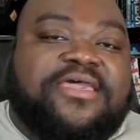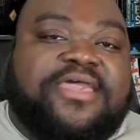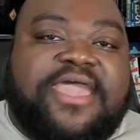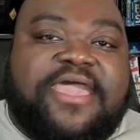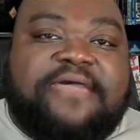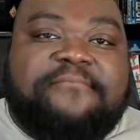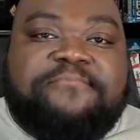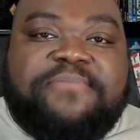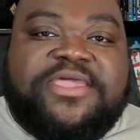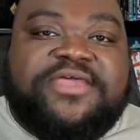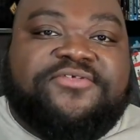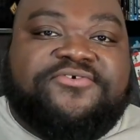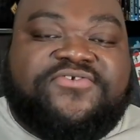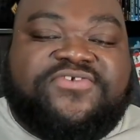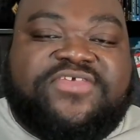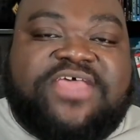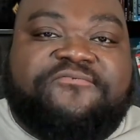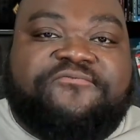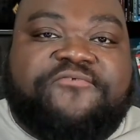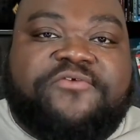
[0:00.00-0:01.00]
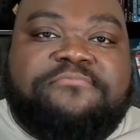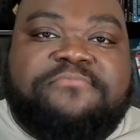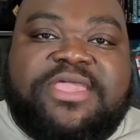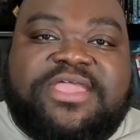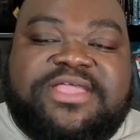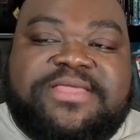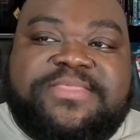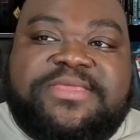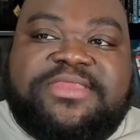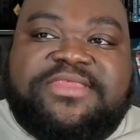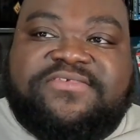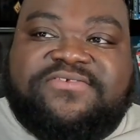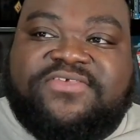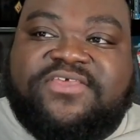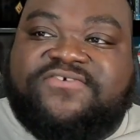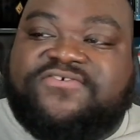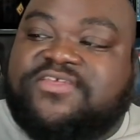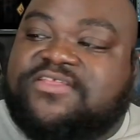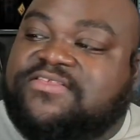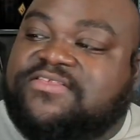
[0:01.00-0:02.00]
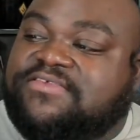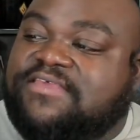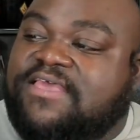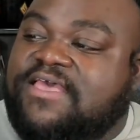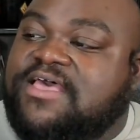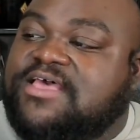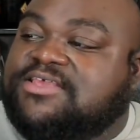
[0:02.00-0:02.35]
and Peter Safran making the decisions.